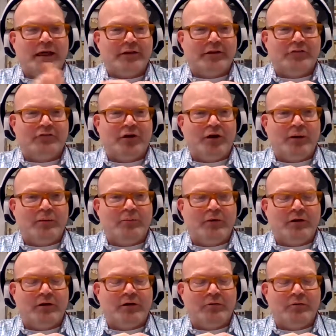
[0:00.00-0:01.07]
at the
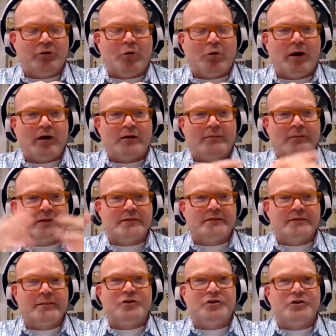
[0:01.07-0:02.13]
requirements
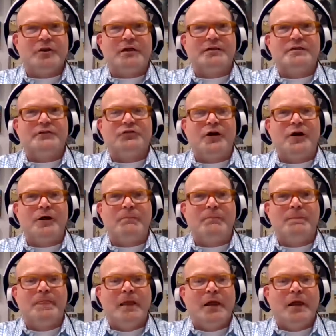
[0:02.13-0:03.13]
matrix from